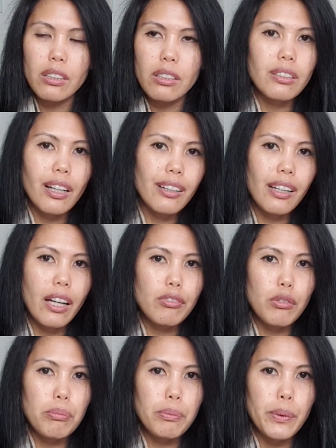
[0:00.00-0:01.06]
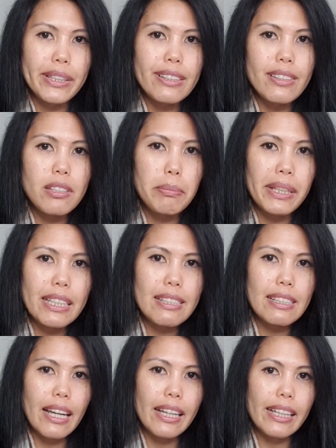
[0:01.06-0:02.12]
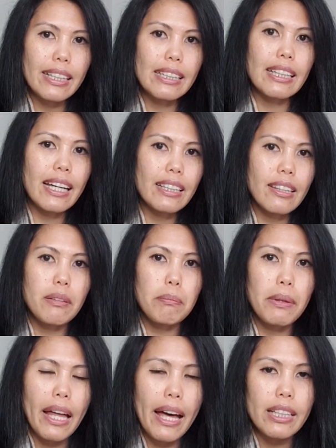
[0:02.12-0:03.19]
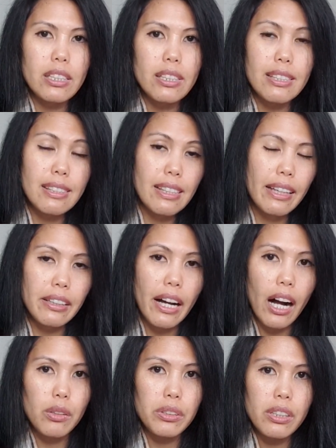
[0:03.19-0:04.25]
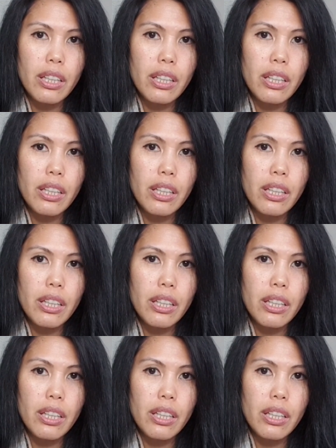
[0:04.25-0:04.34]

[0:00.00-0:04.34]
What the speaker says: not a lot of prints because they let the plant stand out.